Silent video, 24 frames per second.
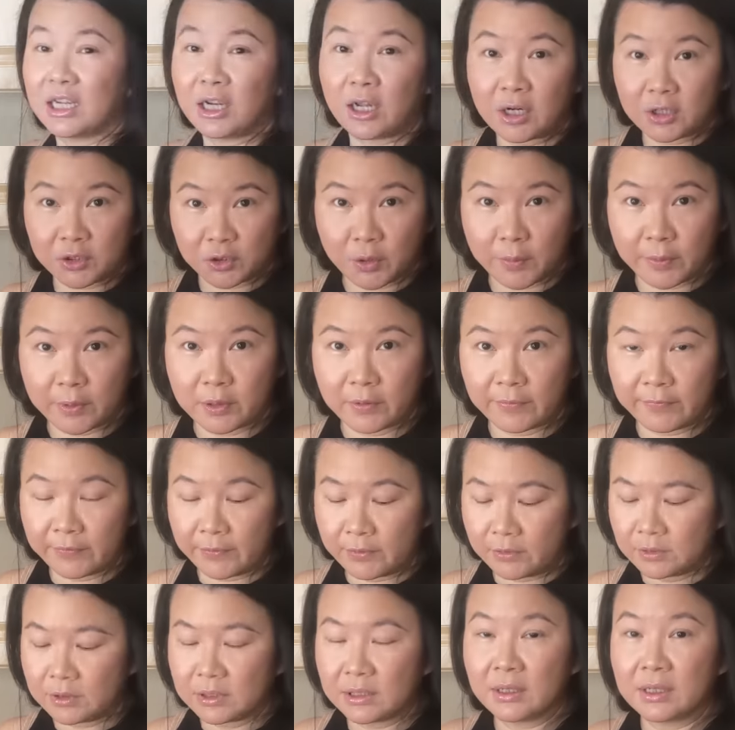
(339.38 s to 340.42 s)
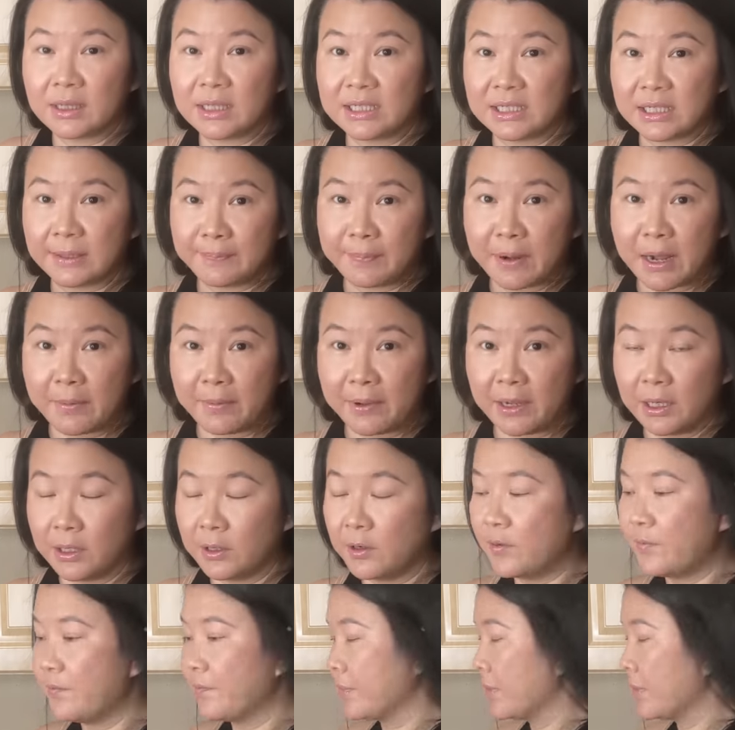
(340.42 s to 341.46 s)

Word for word: a long tropical fruit. This is pomelo.